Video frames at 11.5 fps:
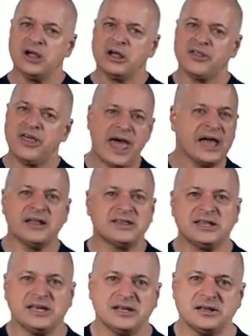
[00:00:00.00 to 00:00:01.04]
that
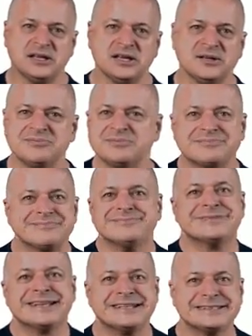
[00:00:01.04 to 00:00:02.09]
the
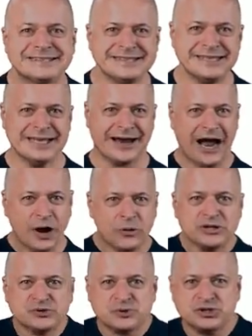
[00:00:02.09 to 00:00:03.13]
lesion's in there? How
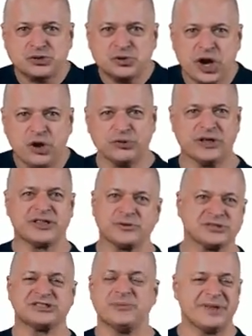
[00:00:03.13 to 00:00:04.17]
else would you know that there
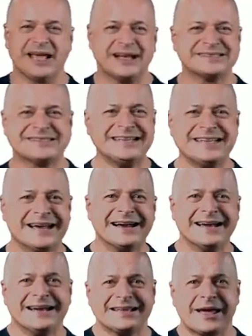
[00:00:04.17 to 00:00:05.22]
was something else in there
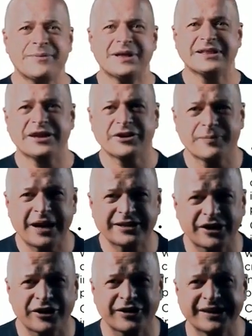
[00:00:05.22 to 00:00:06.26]
that means that you're about to
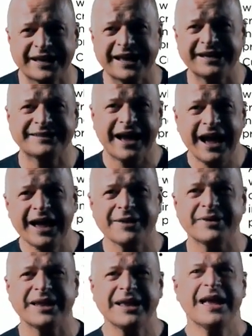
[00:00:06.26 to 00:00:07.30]
herniate and die? I
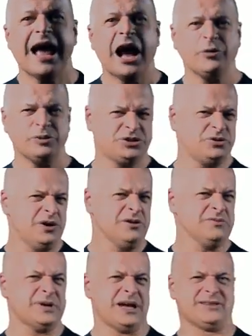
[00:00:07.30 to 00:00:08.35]
mean, how would you know
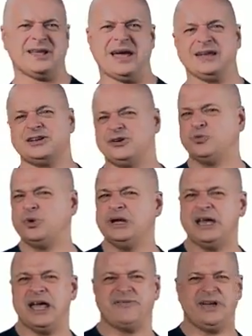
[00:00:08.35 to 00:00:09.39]
about that? You wouldn't
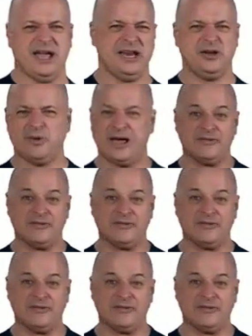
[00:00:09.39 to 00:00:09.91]
have any way of